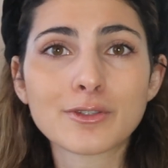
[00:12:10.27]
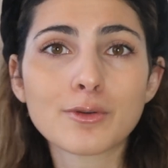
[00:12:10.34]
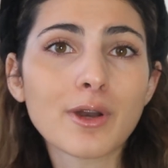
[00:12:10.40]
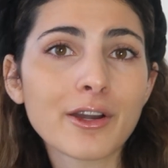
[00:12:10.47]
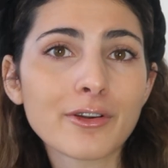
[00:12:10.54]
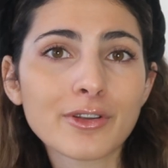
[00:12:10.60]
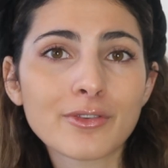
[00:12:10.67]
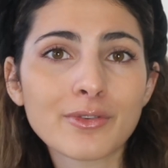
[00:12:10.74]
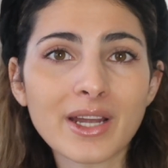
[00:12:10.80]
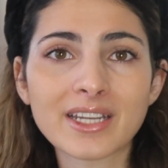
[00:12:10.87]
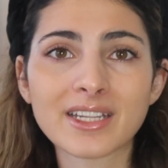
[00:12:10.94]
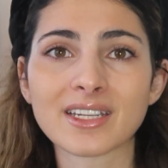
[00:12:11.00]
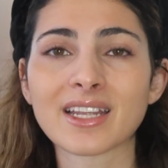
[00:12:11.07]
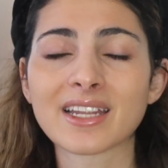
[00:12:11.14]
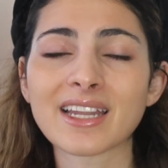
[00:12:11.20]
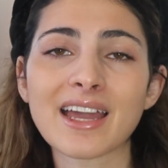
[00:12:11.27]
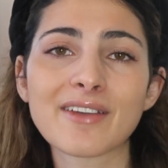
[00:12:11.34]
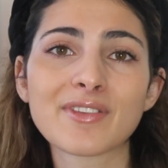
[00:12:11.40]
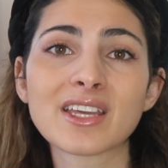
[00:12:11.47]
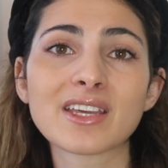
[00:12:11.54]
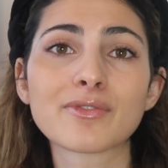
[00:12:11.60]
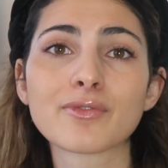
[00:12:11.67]
Do I regret it? And I
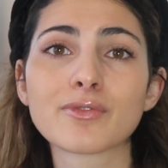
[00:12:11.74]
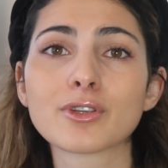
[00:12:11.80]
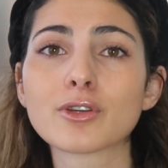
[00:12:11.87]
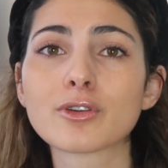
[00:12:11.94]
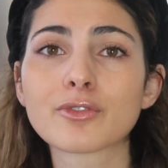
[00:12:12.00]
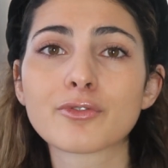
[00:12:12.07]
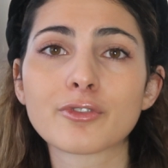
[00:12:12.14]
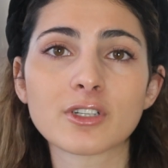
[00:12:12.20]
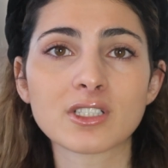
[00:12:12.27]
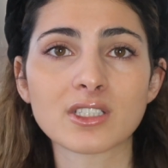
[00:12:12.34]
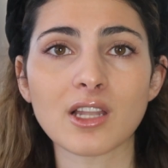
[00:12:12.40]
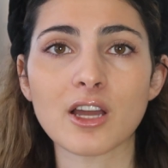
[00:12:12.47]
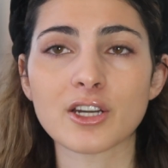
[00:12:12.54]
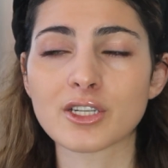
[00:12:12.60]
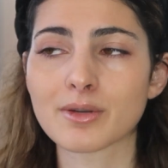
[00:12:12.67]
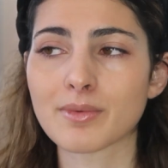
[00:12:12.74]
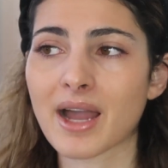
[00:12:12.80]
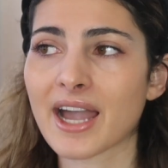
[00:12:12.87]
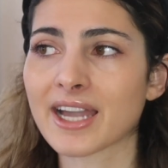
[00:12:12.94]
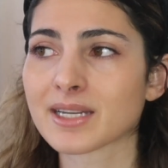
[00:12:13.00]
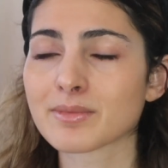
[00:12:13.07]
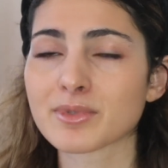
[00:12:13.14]
think if your first luxury
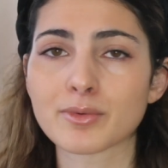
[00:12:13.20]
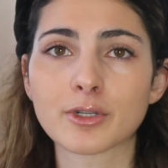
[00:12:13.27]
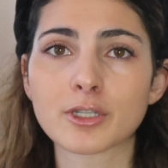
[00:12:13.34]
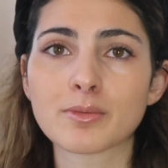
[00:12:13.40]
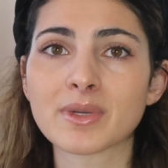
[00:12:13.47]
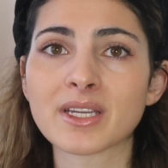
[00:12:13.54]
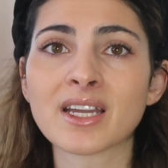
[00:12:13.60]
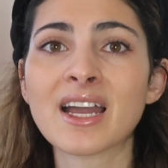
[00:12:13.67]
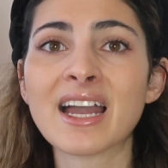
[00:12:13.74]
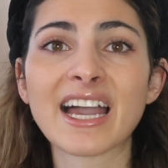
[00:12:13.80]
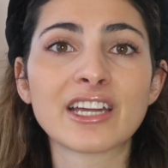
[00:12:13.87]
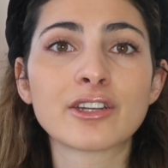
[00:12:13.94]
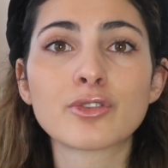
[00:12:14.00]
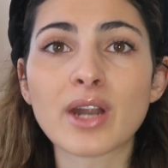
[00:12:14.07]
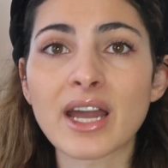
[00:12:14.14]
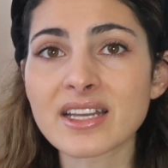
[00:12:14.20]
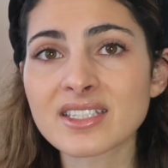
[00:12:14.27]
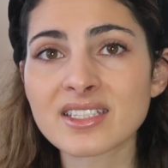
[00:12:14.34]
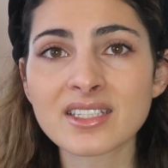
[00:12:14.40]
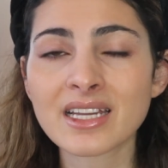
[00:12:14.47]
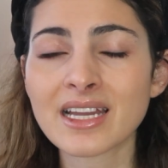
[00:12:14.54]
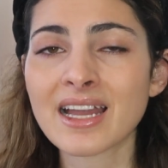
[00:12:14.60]
items were to be a
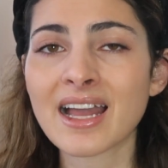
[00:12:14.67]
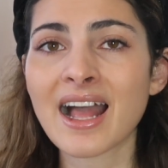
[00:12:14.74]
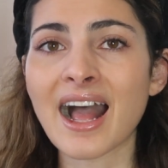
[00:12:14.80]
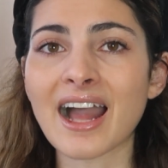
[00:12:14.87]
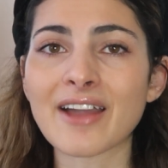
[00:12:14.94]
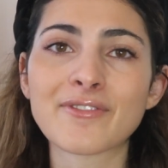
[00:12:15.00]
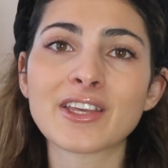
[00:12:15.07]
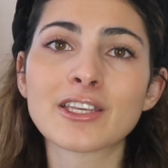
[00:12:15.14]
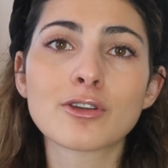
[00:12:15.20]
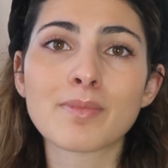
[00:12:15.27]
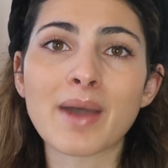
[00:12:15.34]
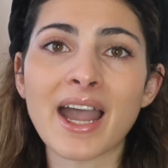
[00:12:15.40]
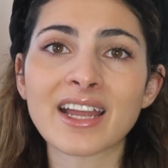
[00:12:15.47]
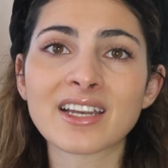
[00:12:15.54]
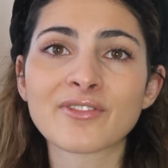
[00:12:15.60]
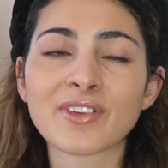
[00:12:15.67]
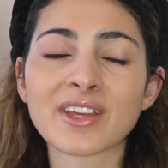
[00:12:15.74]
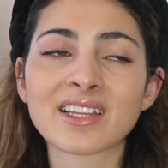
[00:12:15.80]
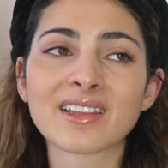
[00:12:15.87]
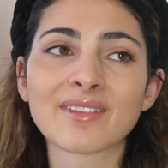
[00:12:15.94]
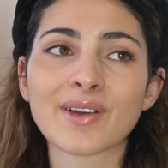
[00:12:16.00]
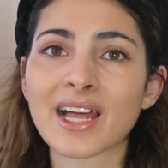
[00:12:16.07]
dress, I think you might
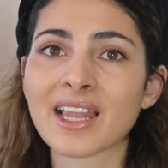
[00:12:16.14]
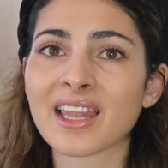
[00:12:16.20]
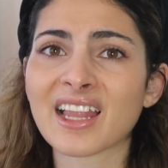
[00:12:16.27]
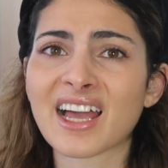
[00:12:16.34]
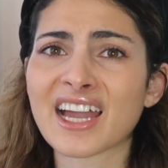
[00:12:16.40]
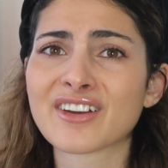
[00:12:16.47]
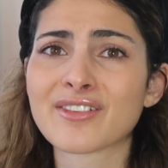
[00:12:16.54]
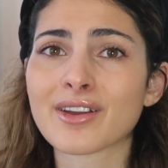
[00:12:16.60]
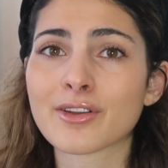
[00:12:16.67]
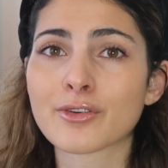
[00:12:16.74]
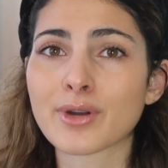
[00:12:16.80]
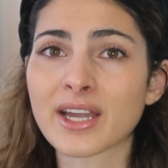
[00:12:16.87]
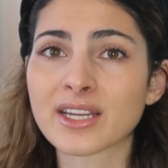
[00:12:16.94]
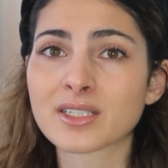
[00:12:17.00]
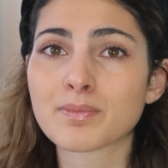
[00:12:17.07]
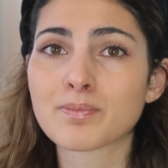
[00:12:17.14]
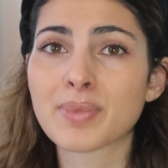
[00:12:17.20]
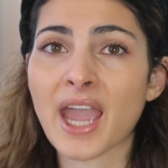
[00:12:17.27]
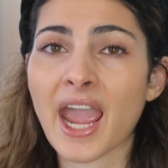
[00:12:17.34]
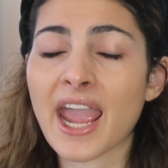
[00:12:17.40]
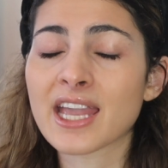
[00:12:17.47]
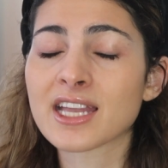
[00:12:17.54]
think, well, I regret
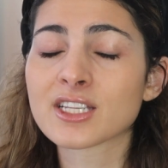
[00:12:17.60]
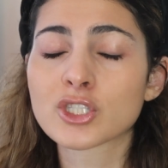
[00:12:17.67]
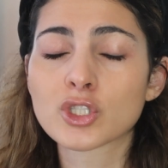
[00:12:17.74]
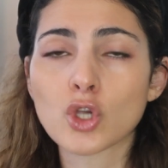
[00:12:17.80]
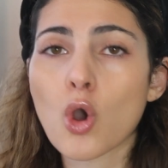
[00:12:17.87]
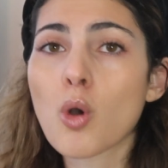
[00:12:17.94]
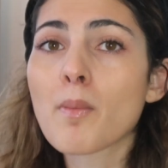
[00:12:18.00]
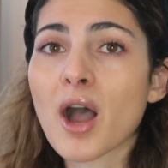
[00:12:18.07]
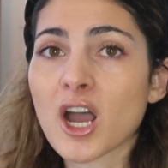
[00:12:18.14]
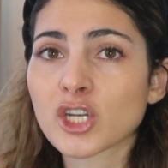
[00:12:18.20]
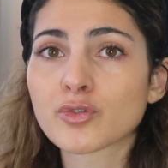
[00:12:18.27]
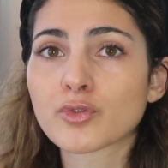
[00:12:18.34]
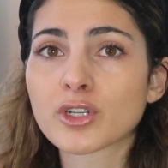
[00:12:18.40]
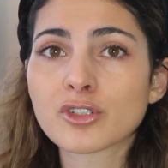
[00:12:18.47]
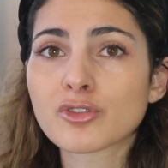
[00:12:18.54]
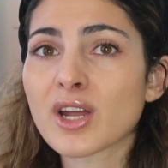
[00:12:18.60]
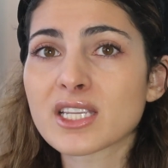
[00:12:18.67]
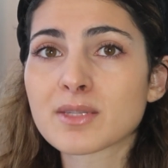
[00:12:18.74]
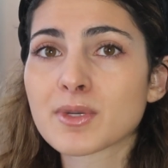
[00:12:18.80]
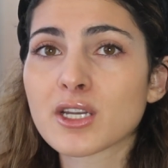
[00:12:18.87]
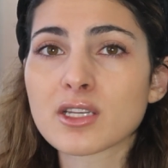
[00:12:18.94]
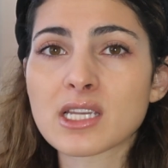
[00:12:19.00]
paying so much for a dress
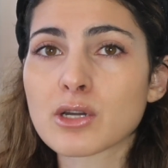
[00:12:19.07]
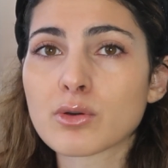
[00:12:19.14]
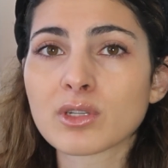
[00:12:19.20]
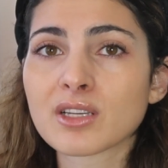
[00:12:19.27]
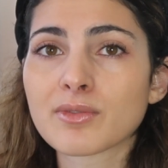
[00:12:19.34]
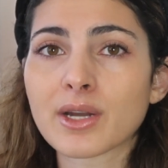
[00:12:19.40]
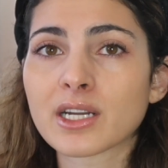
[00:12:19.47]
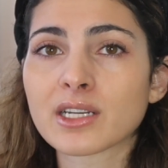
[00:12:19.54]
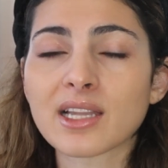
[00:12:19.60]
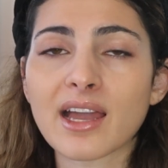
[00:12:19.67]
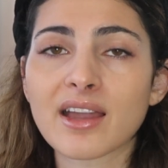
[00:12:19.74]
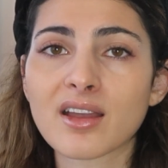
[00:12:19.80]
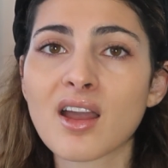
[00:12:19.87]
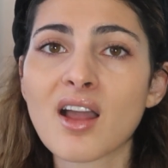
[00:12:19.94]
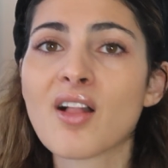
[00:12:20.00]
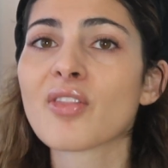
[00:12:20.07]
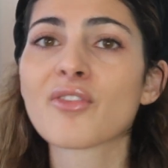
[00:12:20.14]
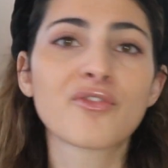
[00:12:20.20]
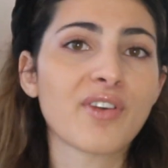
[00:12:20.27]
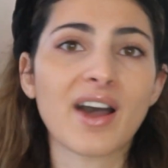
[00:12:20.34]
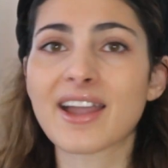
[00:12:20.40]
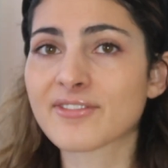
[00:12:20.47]
because I only wear it like
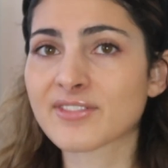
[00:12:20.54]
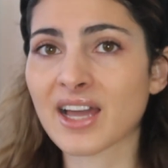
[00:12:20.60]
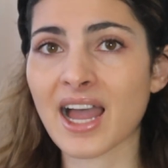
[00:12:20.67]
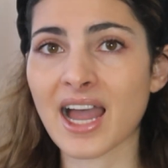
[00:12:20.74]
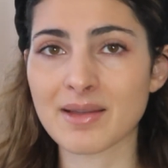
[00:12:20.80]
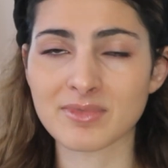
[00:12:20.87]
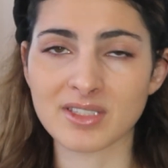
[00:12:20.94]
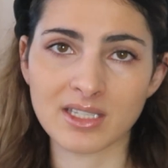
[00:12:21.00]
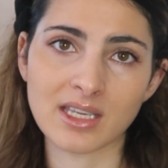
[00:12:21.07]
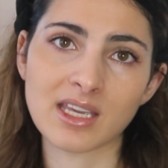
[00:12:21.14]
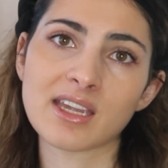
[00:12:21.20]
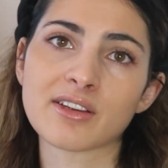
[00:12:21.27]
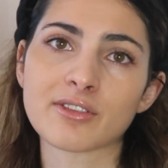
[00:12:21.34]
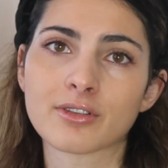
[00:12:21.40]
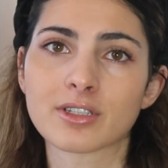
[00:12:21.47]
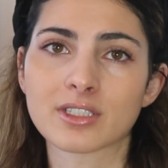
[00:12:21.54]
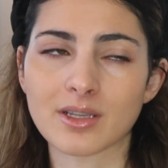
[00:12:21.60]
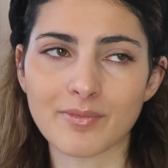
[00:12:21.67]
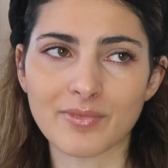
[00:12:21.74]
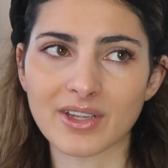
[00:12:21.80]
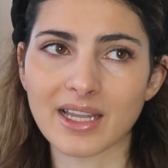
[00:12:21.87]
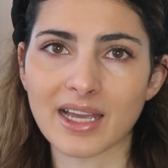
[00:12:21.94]
5 times a year or
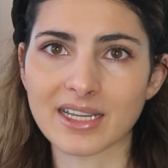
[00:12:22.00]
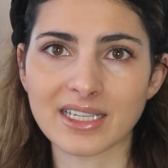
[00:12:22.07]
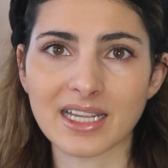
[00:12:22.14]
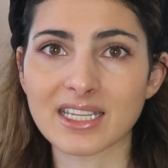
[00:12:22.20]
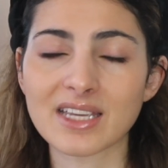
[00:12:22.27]
something like that.